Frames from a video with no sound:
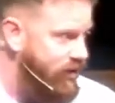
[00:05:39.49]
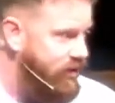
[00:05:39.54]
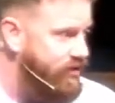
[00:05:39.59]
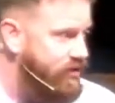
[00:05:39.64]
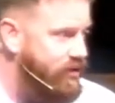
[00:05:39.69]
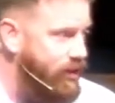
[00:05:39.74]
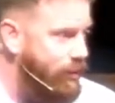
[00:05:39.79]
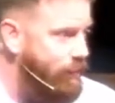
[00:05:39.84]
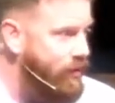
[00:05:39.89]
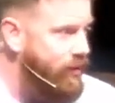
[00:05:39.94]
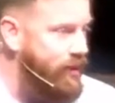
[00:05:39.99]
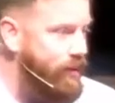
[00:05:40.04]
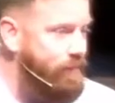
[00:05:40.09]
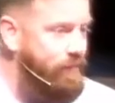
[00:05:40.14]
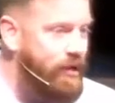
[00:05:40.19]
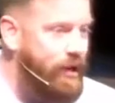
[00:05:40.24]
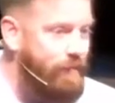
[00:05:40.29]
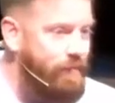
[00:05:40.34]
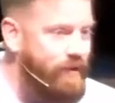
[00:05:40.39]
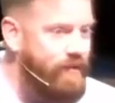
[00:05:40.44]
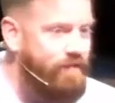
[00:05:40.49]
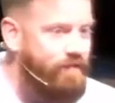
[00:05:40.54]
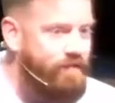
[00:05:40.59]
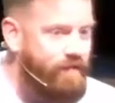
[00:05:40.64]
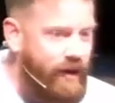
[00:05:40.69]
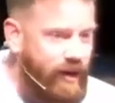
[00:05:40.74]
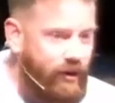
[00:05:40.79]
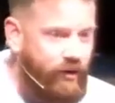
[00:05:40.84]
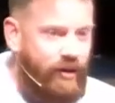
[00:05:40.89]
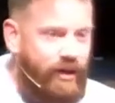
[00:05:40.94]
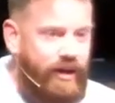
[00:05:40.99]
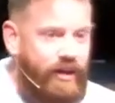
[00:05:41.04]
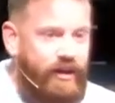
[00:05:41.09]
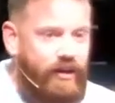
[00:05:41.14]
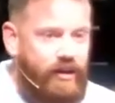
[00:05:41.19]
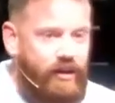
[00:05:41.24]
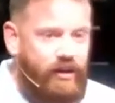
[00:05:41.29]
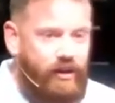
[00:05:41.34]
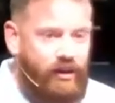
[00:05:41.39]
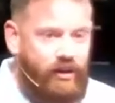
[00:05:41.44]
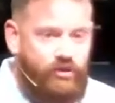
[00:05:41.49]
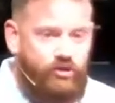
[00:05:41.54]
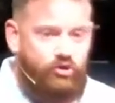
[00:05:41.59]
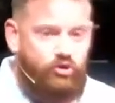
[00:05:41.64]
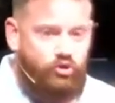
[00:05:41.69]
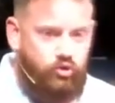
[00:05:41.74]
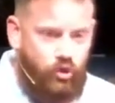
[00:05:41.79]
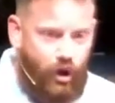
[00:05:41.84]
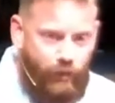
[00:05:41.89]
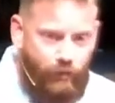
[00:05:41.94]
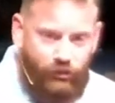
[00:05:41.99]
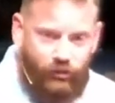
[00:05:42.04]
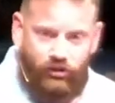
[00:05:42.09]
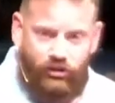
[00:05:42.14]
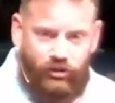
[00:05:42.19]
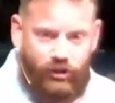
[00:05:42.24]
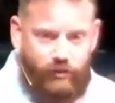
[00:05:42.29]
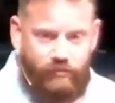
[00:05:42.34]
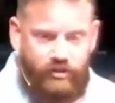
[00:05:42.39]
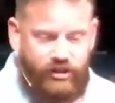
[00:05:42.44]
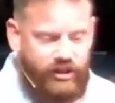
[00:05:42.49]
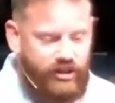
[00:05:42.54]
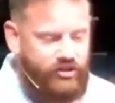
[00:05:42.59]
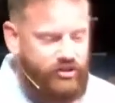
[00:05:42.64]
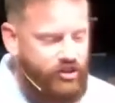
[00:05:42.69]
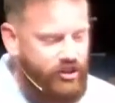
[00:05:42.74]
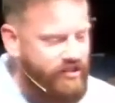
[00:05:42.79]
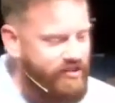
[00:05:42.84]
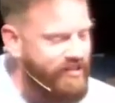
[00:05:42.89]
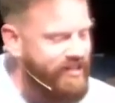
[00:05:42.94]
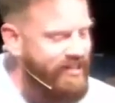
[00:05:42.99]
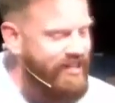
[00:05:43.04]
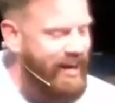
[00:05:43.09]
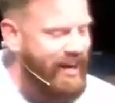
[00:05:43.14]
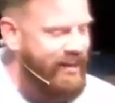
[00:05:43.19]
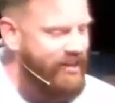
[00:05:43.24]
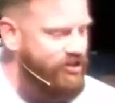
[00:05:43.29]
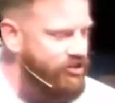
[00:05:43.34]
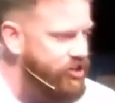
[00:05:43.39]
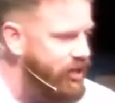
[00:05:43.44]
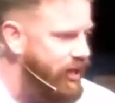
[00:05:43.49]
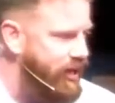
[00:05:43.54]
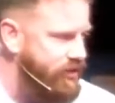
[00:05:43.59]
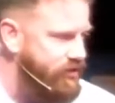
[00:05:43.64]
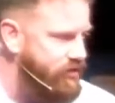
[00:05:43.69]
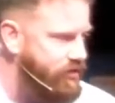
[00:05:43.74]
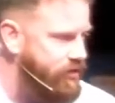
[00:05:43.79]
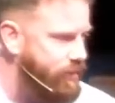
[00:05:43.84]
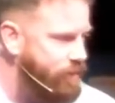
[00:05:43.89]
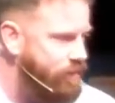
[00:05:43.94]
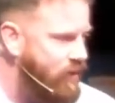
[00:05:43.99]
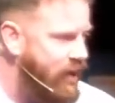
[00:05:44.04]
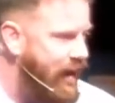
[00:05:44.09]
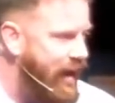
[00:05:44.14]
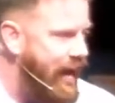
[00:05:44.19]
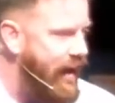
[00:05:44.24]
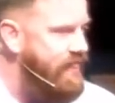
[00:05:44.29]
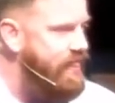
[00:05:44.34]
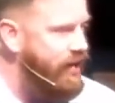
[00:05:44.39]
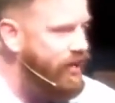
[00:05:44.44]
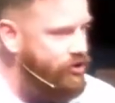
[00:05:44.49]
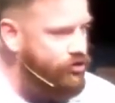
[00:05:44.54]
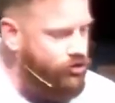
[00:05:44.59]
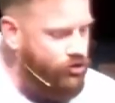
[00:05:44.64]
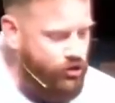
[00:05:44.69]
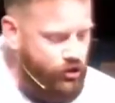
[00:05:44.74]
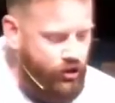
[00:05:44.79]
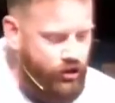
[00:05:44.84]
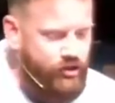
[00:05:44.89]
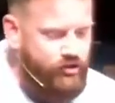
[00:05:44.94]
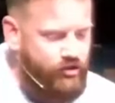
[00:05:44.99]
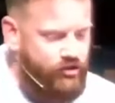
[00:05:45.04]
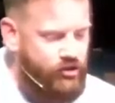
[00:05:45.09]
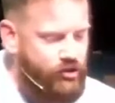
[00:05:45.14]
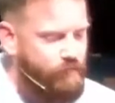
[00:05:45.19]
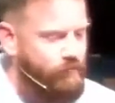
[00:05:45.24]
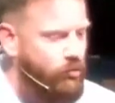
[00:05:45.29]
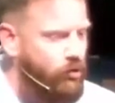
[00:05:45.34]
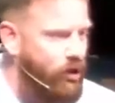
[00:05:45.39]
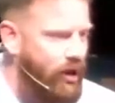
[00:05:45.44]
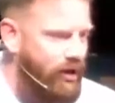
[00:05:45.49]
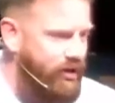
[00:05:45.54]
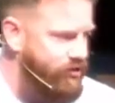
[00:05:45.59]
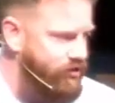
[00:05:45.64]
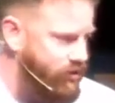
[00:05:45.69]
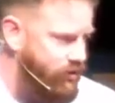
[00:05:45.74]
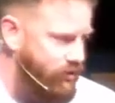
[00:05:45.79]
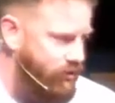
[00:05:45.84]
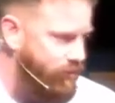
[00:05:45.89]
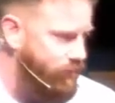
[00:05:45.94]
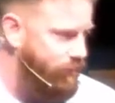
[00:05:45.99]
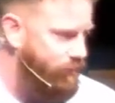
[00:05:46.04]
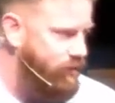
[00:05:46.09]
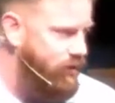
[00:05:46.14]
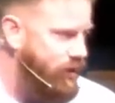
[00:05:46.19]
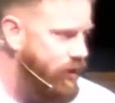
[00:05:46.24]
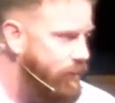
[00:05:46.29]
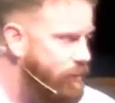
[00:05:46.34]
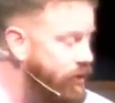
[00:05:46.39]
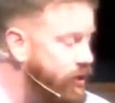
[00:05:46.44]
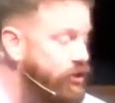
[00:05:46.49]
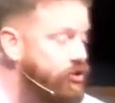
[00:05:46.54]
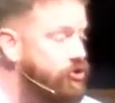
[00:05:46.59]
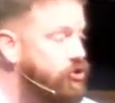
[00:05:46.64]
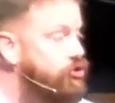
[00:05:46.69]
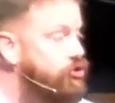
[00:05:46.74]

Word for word: Some of them can be very uh, troublesome to just digest. And that shouldn't surprise you. Because the